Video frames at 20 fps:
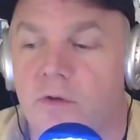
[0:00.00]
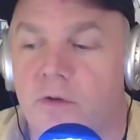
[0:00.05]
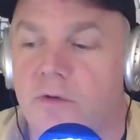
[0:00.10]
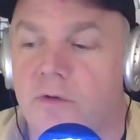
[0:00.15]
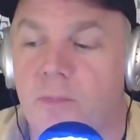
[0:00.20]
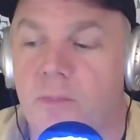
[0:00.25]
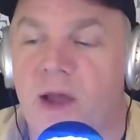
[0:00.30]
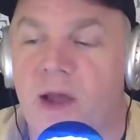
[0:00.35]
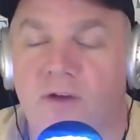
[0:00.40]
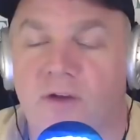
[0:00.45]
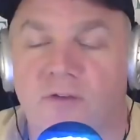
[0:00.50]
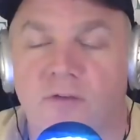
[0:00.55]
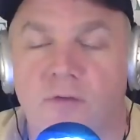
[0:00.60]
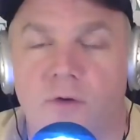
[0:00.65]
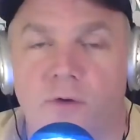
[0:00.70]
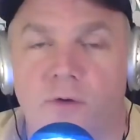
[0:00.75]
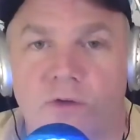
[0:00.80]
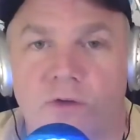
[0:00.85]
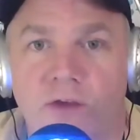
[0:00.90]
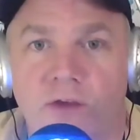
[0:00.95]
the, the backs of
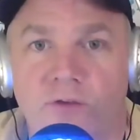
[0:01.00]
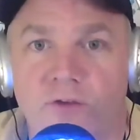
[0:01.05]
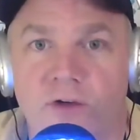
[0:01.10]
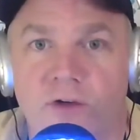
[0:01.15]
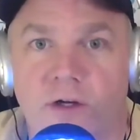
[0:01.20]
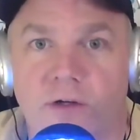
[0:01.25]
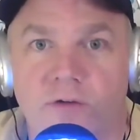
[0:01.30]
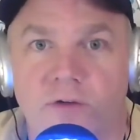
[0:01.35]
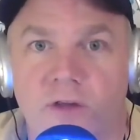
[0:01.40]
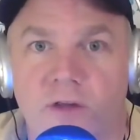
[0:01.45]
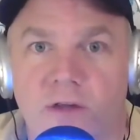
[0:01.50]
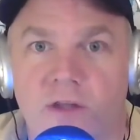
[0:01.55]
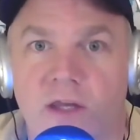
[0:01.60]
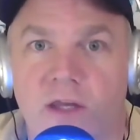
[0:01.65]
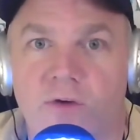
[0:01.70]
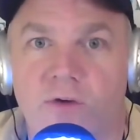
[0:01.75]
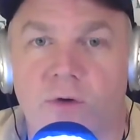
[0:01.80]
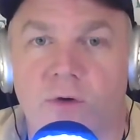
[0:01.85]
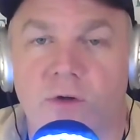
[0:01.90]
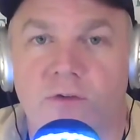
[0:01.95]
those astronauts if
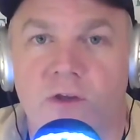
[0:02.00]
they don't mm.